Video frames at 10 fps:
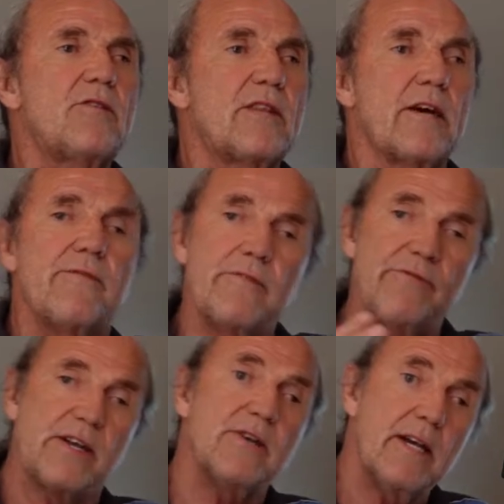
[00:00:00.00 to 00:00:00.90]
they are
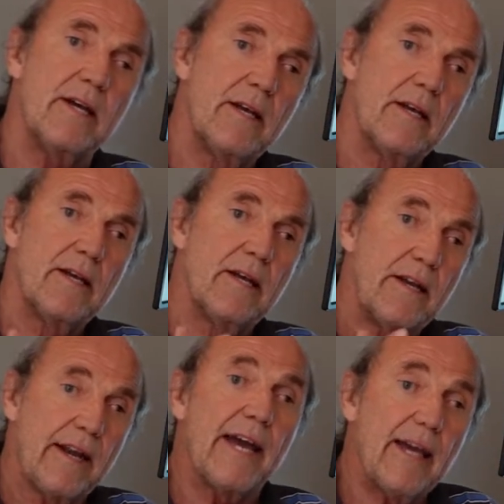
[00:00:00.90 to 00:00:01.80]
very
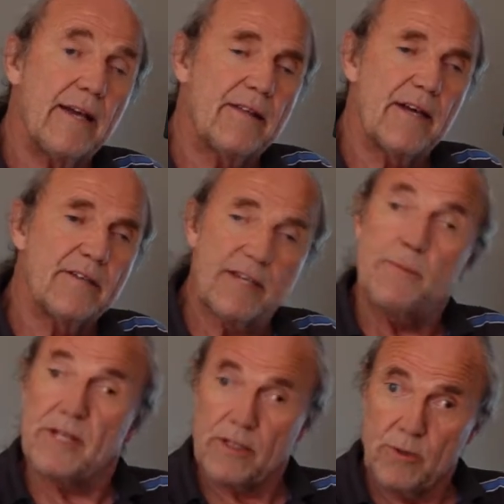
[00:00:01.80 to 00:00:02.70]
they're
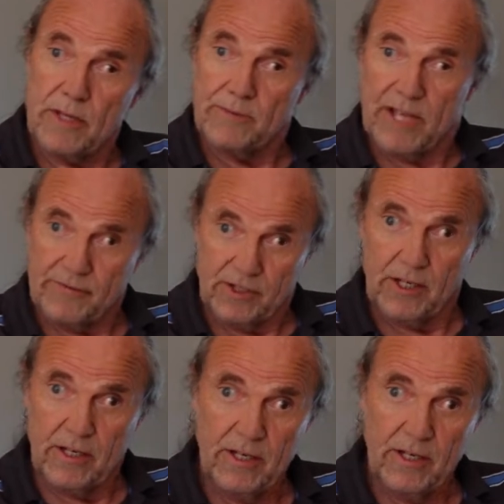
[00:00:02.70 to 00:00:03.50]
similar to themselves.